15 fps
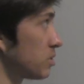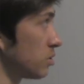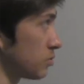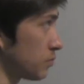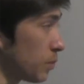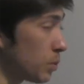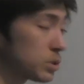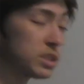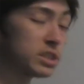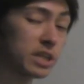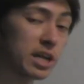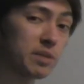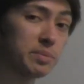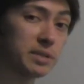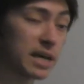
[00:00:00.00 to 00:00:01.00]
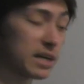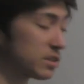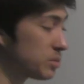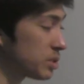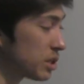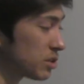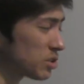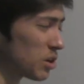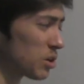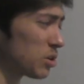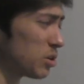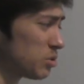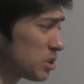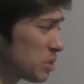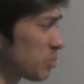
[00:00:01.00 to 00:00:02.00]
those voltage-gated potassium channels, are
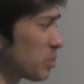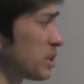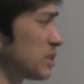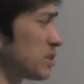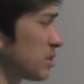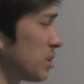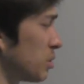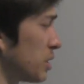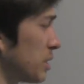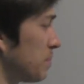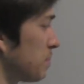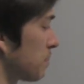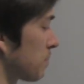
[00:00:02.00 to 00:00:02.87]
closing pretty slowly.